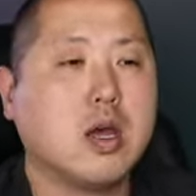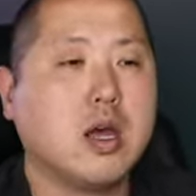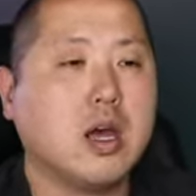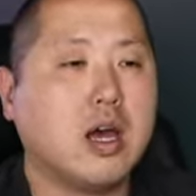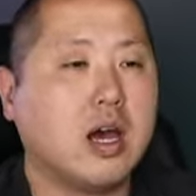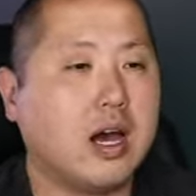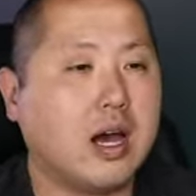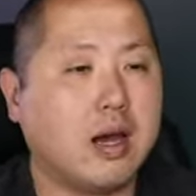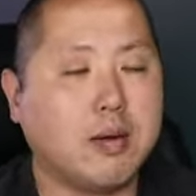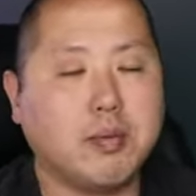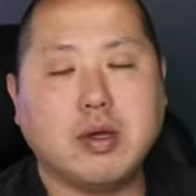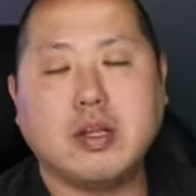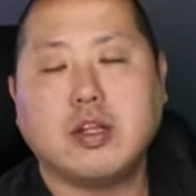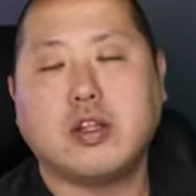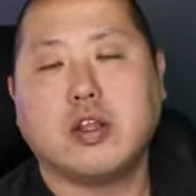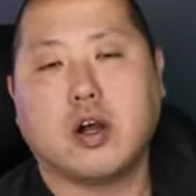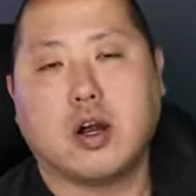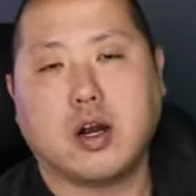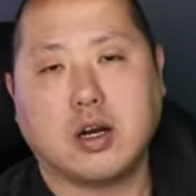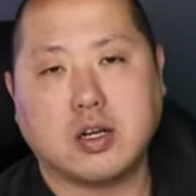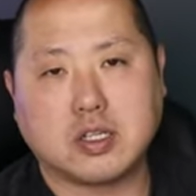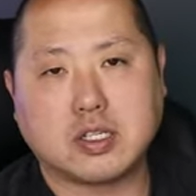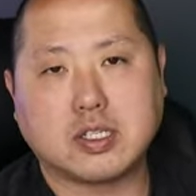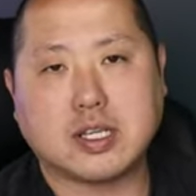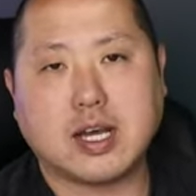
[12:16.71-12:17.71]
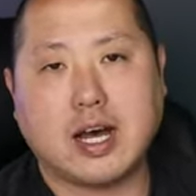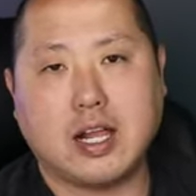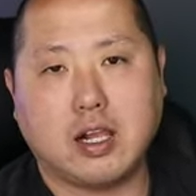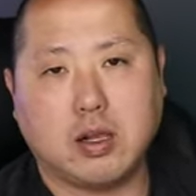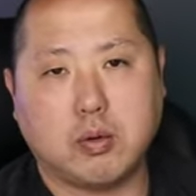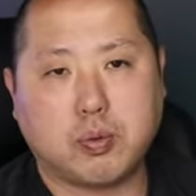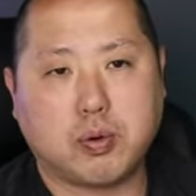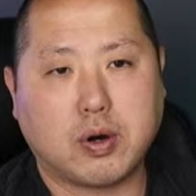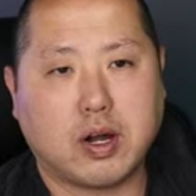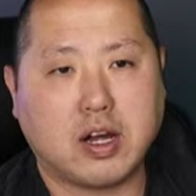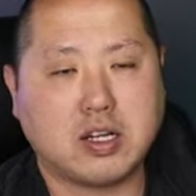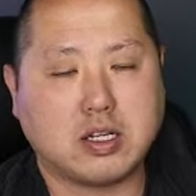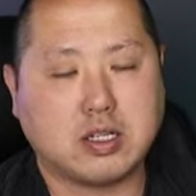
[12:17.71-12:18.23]
I mean, there are solid
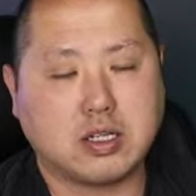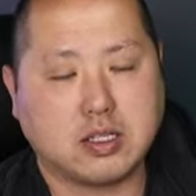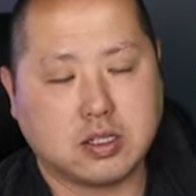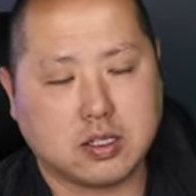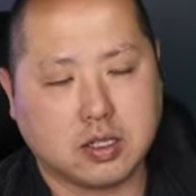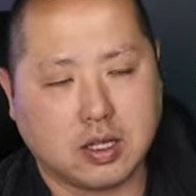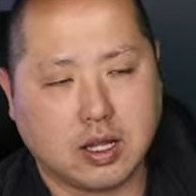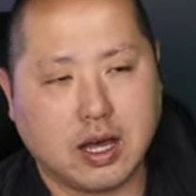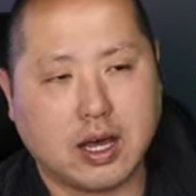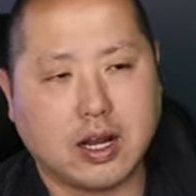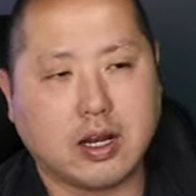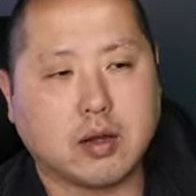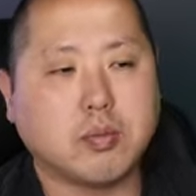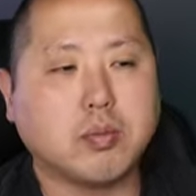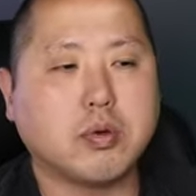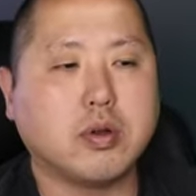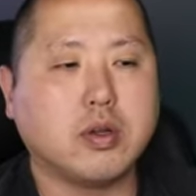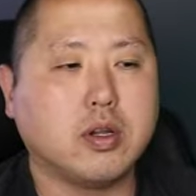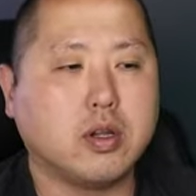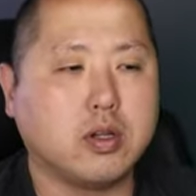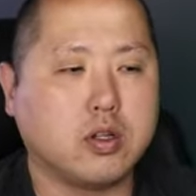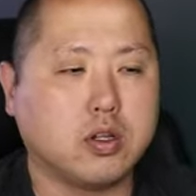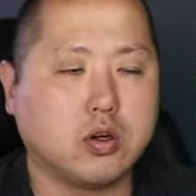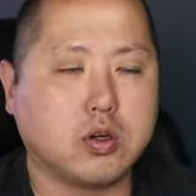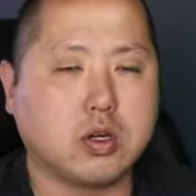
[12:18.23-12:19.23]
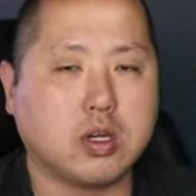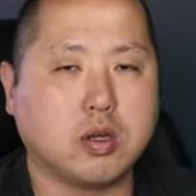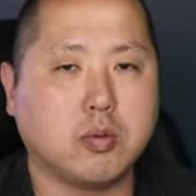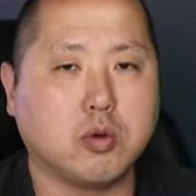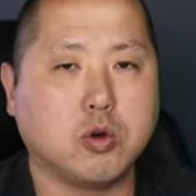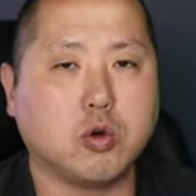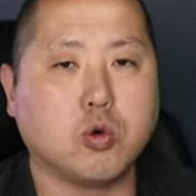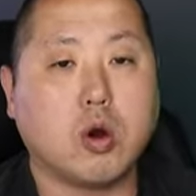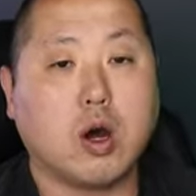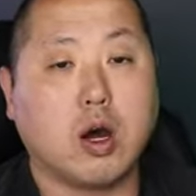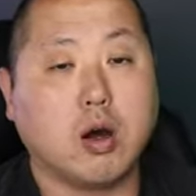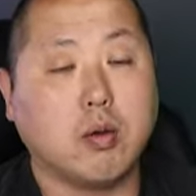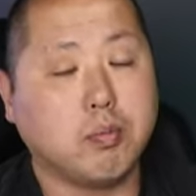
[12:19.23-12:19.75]
projects in Solana, but don't get me
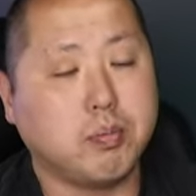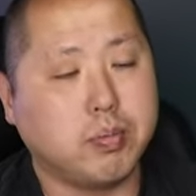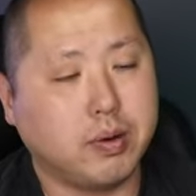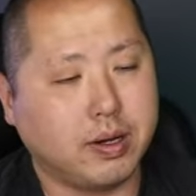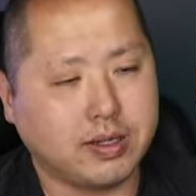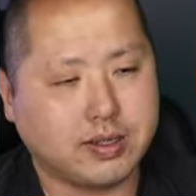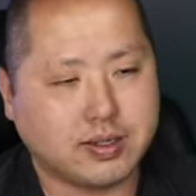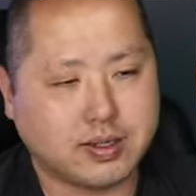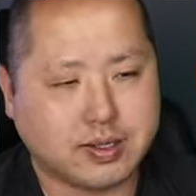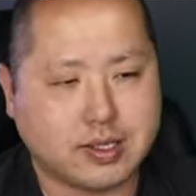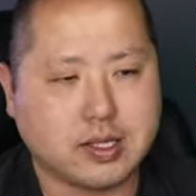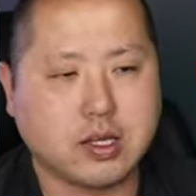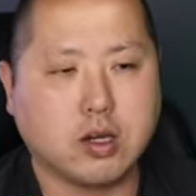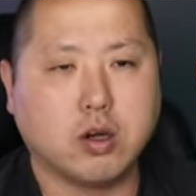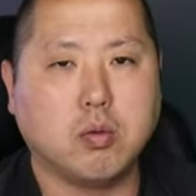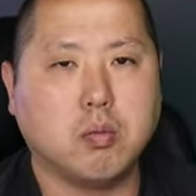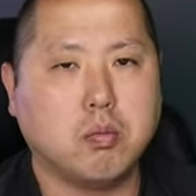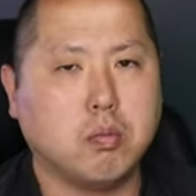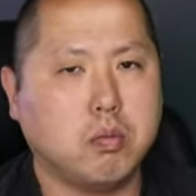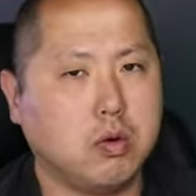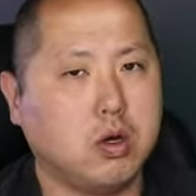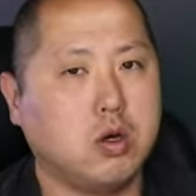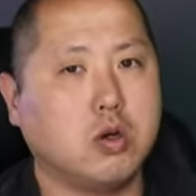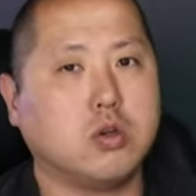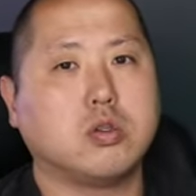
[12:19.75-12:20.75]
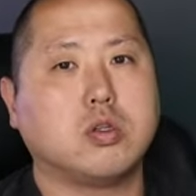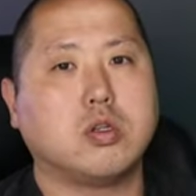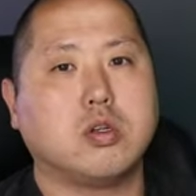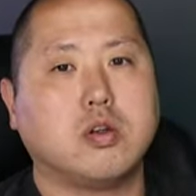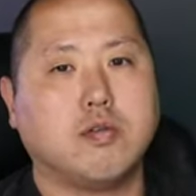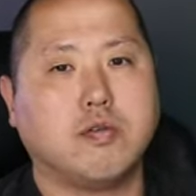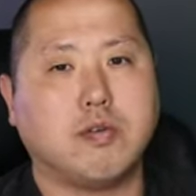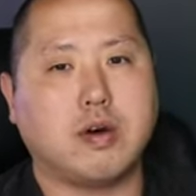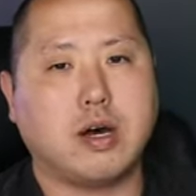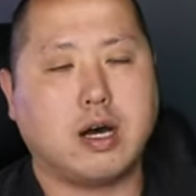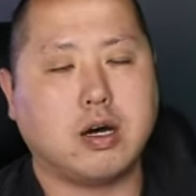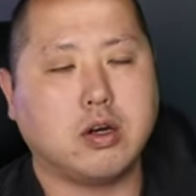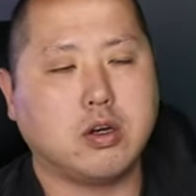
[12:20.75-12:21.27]
wrong. But still, most of the
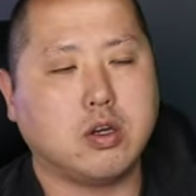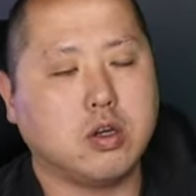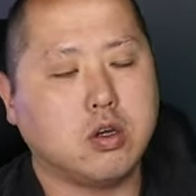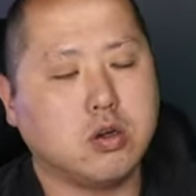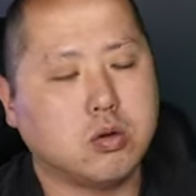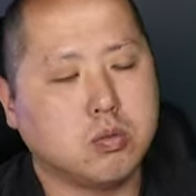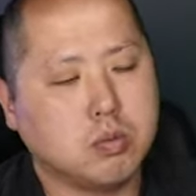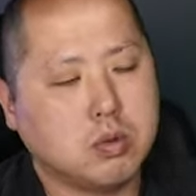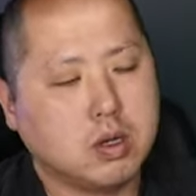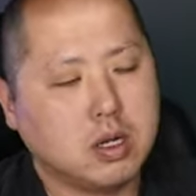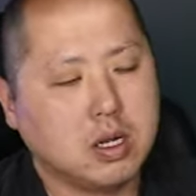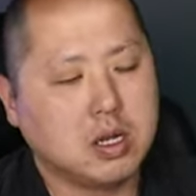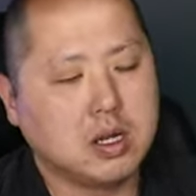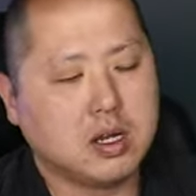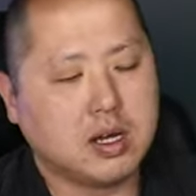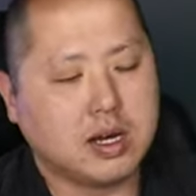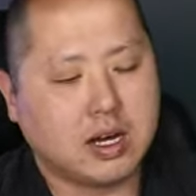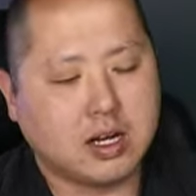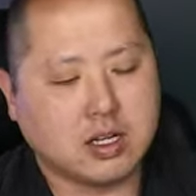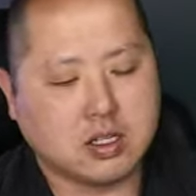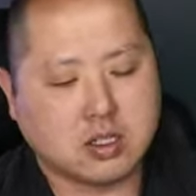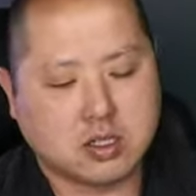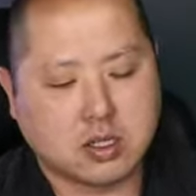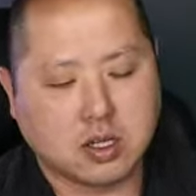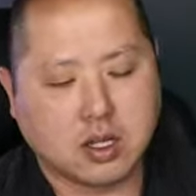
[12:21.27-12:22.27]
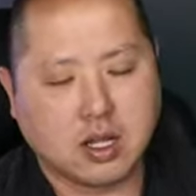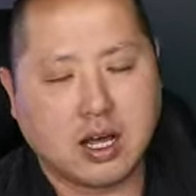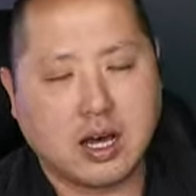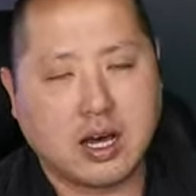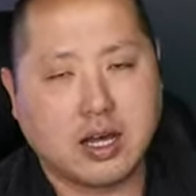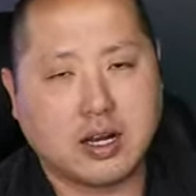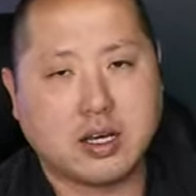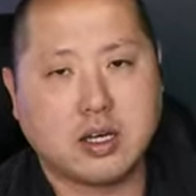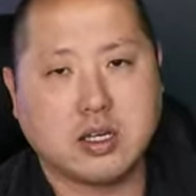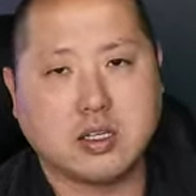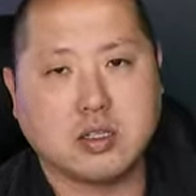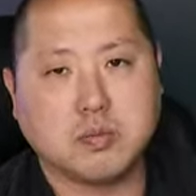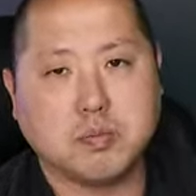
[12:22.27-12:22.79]
volume on
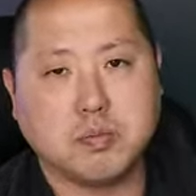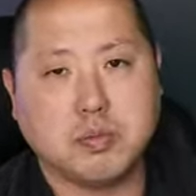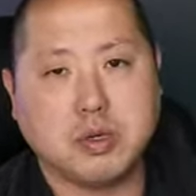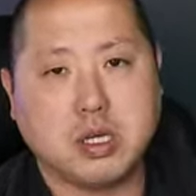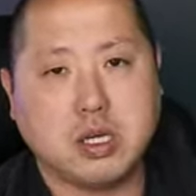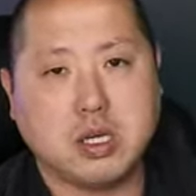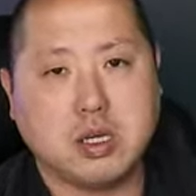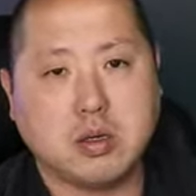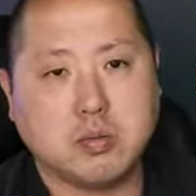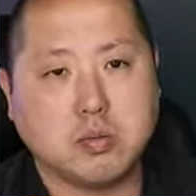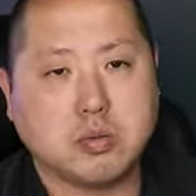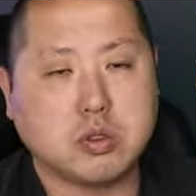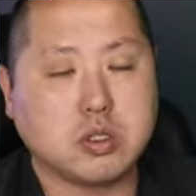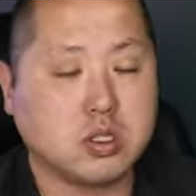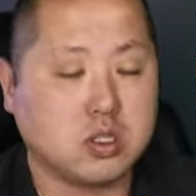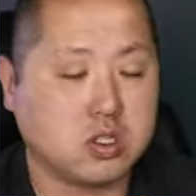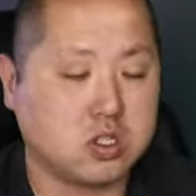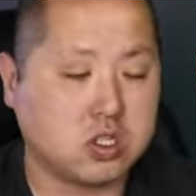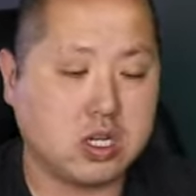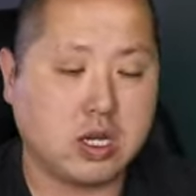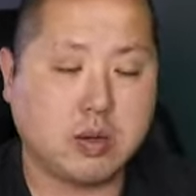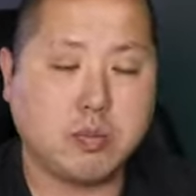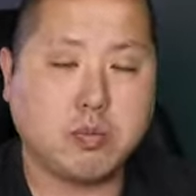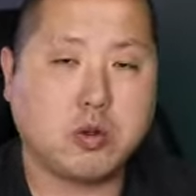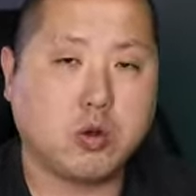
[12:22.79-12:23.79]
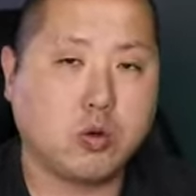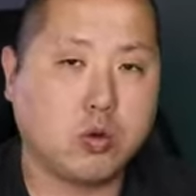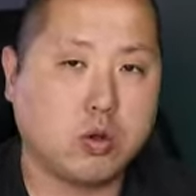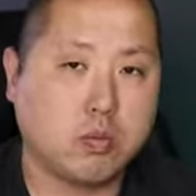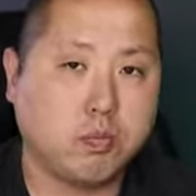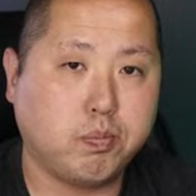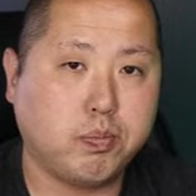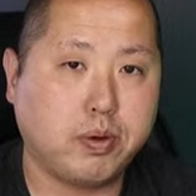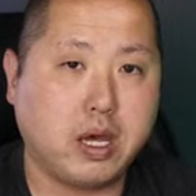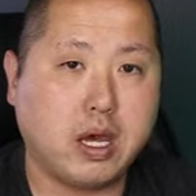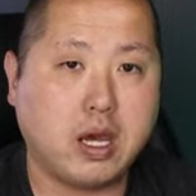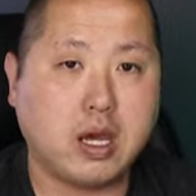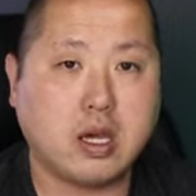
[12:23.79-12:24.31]
Solana is memes. Same thing with
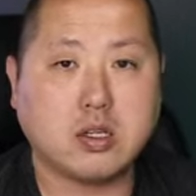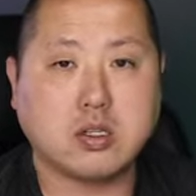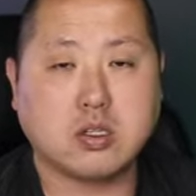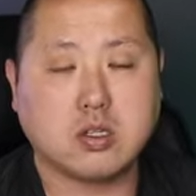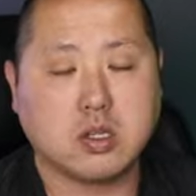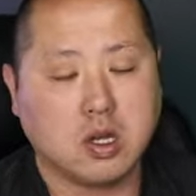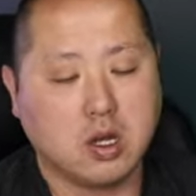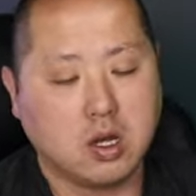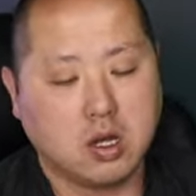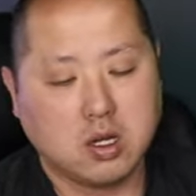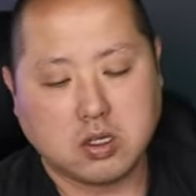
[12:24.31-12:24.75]
Base.